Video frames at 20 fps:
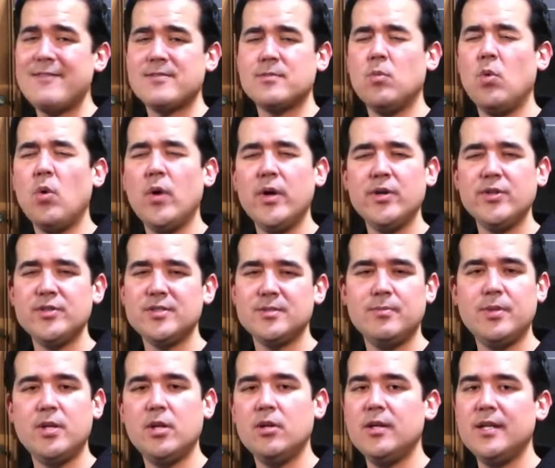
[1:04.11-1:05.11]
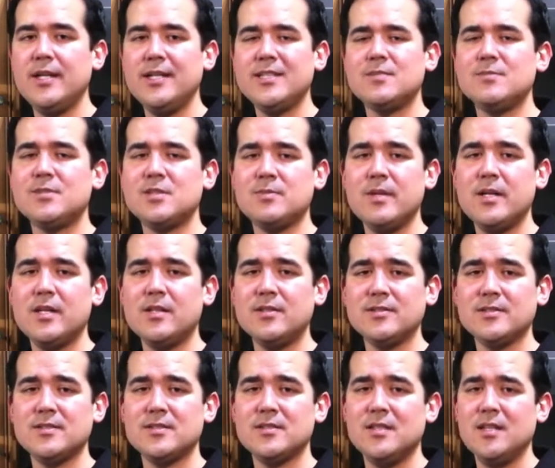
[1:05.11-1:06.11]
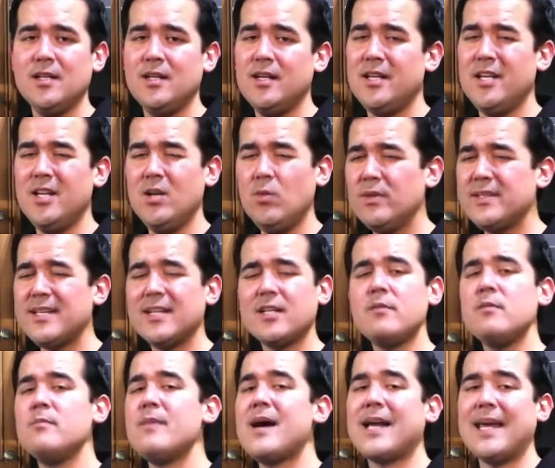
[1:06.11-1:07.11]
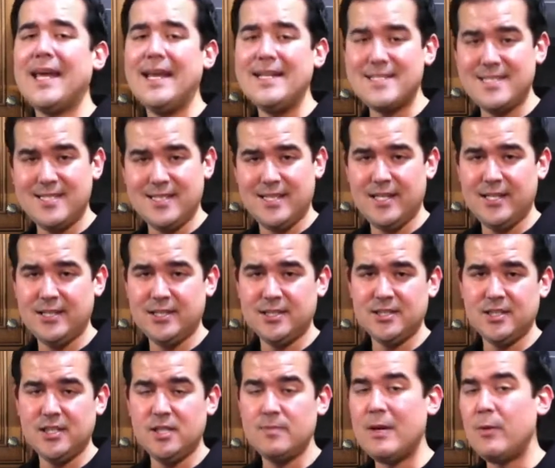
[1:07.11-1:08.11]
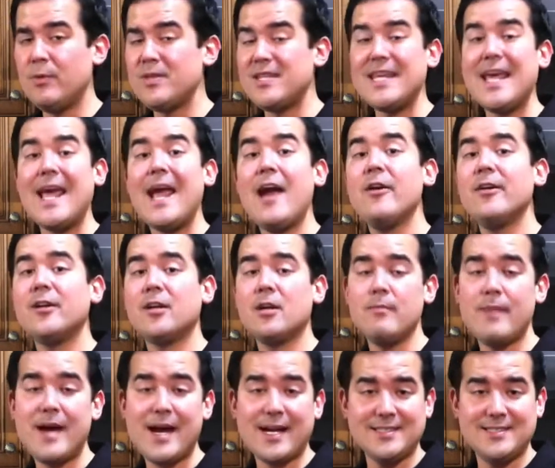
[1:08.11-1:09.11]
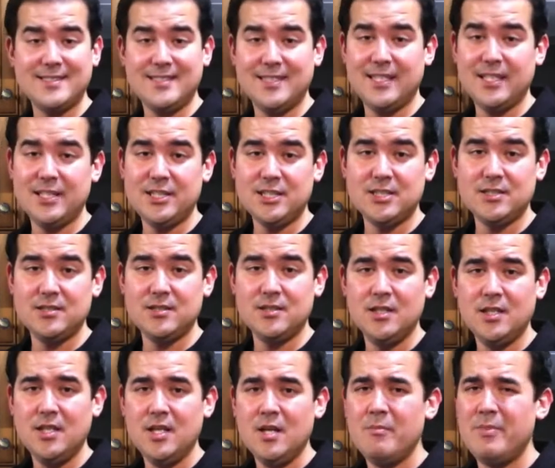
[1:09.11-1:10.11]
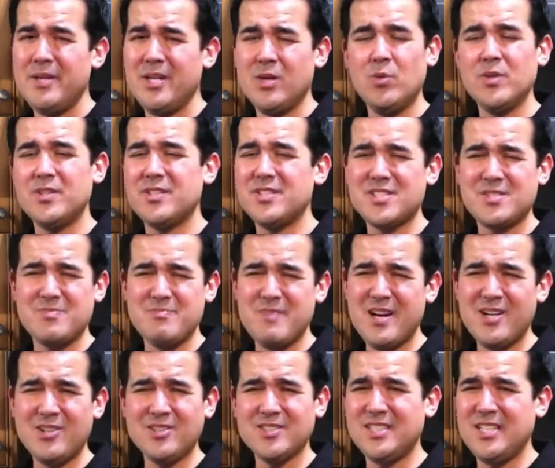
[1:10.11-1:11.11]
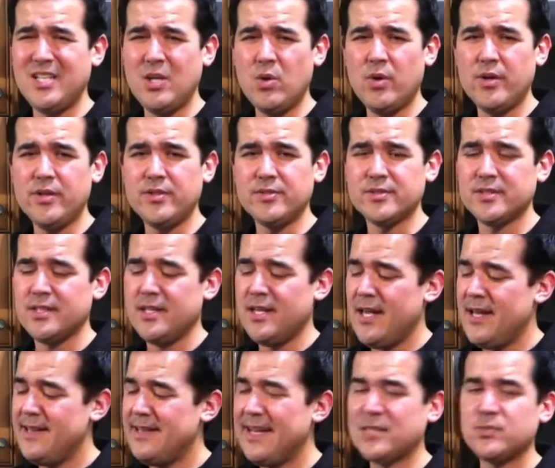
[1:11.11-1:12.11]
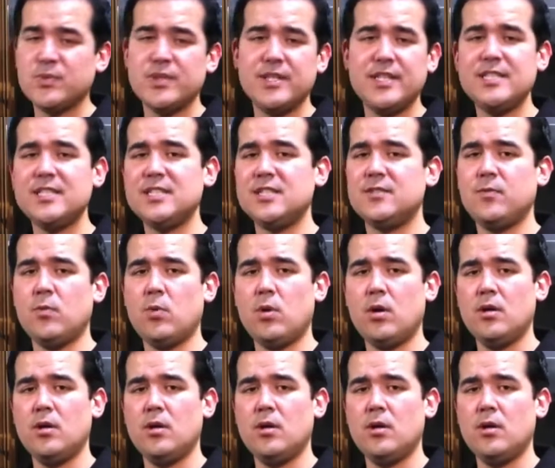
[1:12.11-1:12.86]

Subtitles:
some oils, impurities, some smells. You don't want that coming back into the kitchen. You may want the air to come back into the kitchen, but you don't want the smells and the oils. That's what this is for.